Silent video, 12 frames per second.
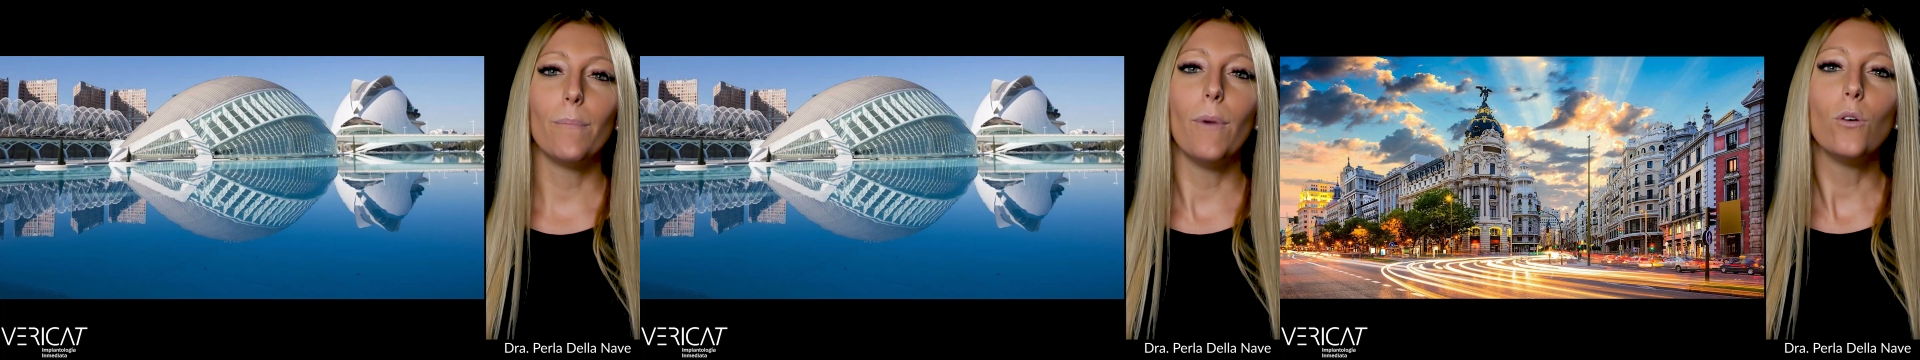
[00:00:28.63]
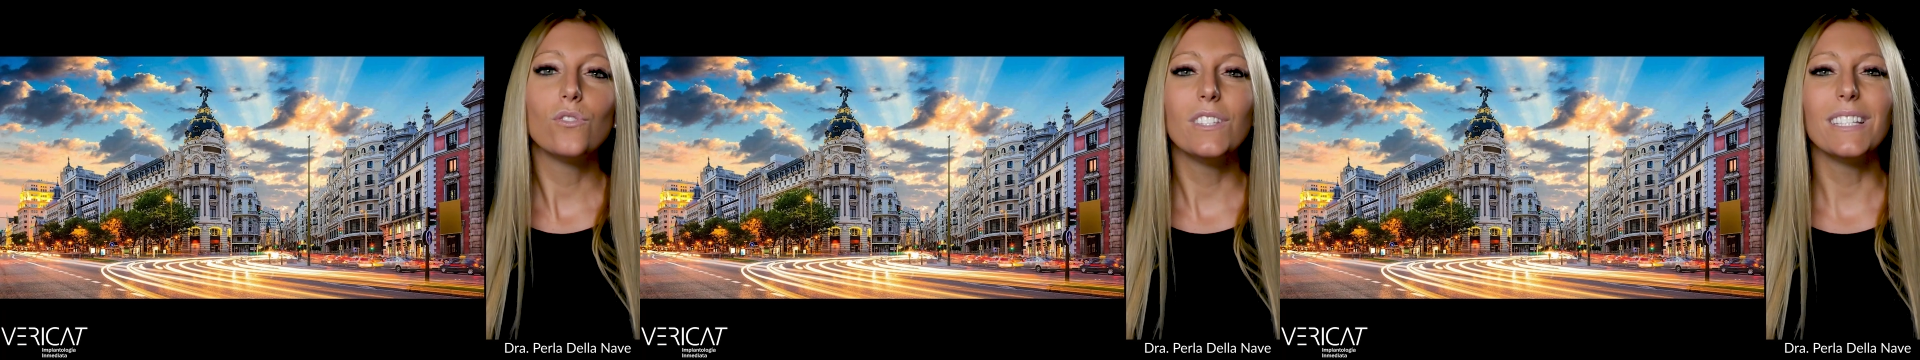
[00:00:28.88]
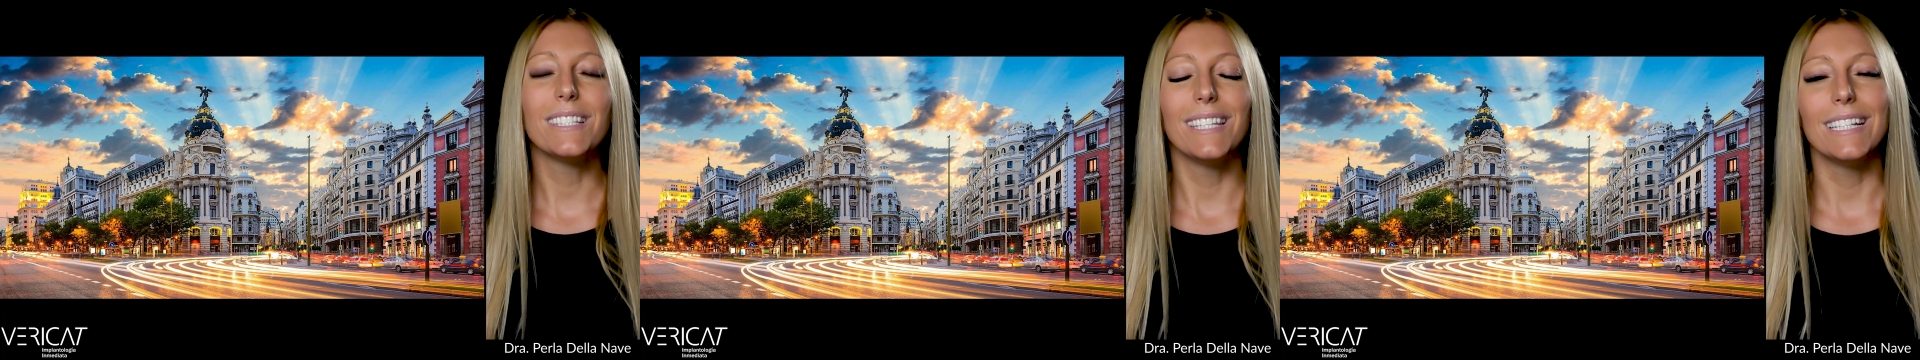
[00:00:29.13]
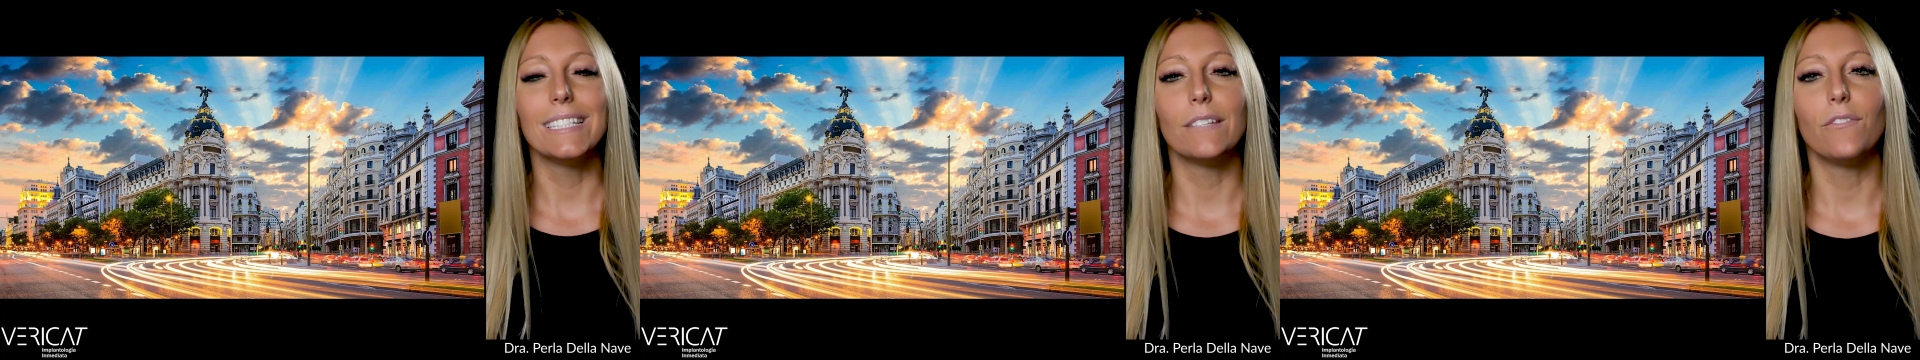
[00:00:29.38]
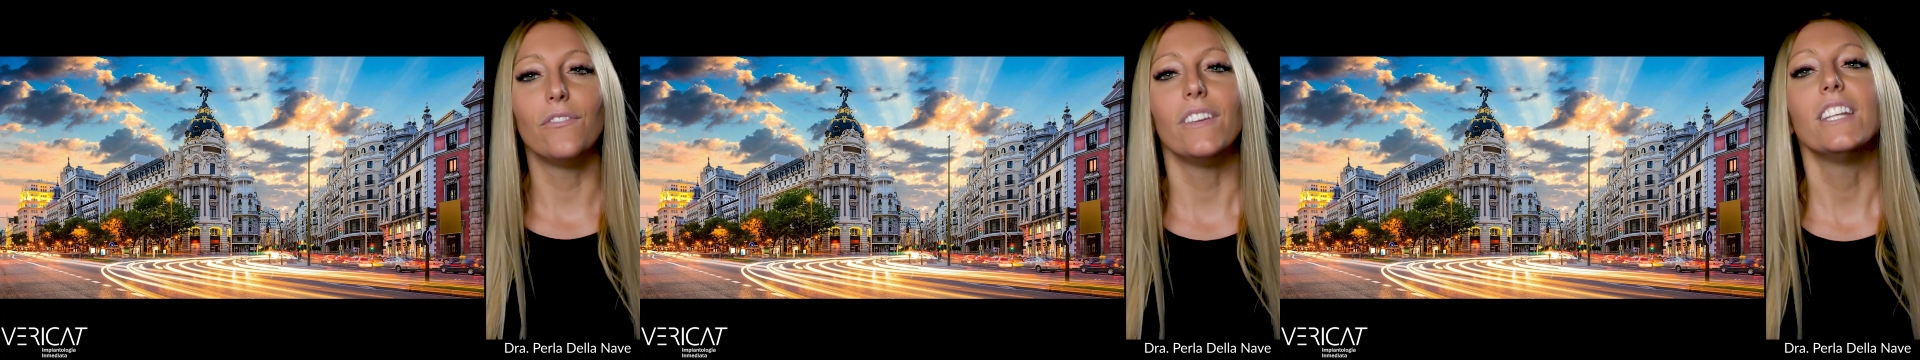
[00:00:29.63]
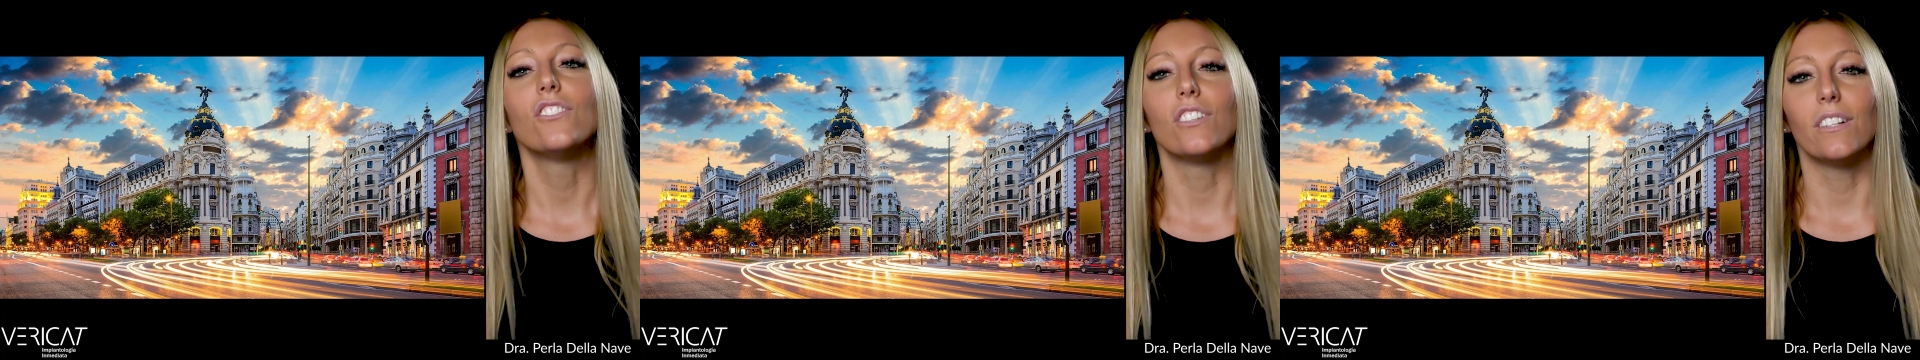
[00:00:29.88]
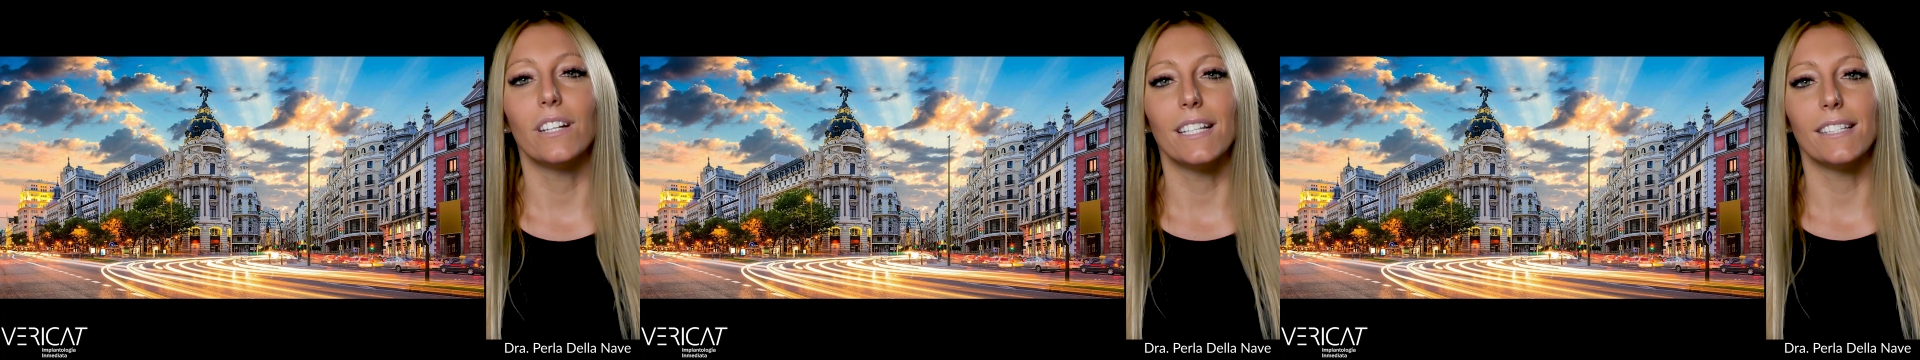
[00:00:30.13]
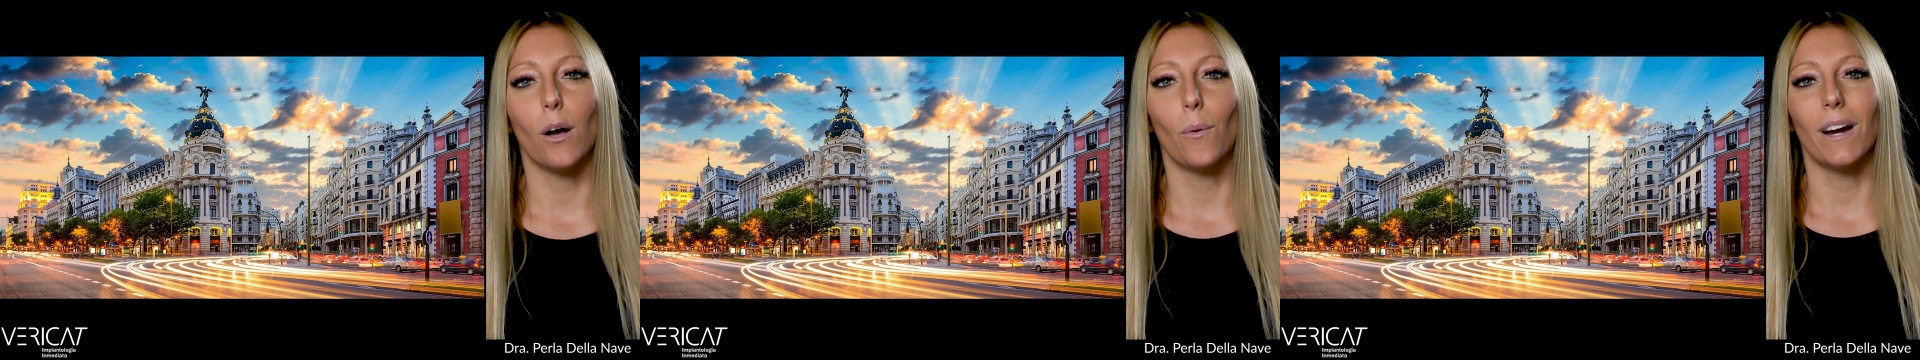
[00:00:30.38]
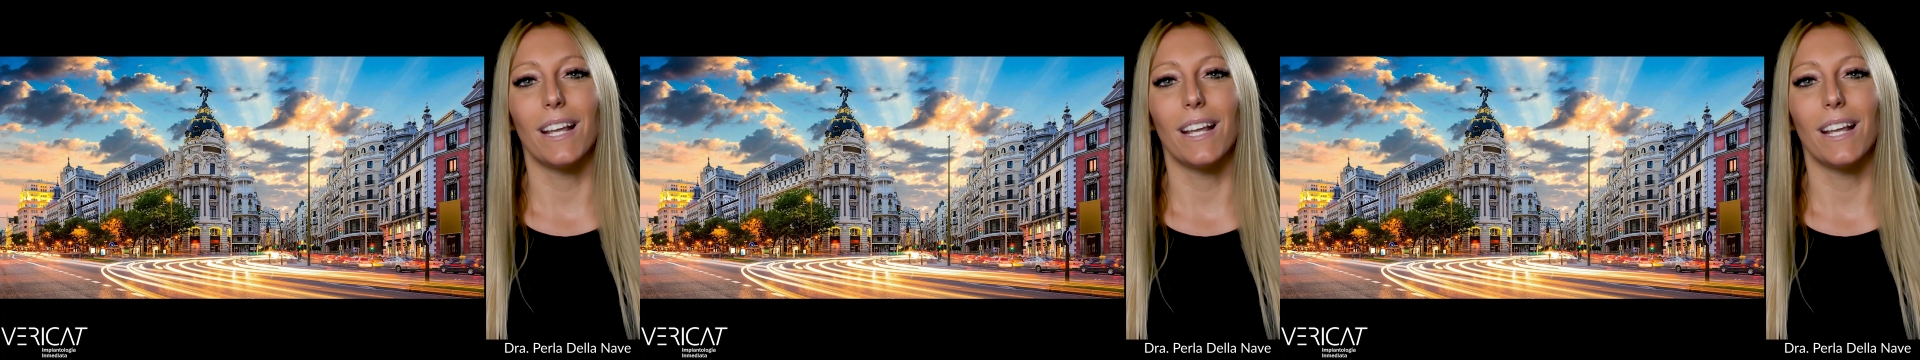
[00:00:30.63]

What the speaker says: most distinctive feature is our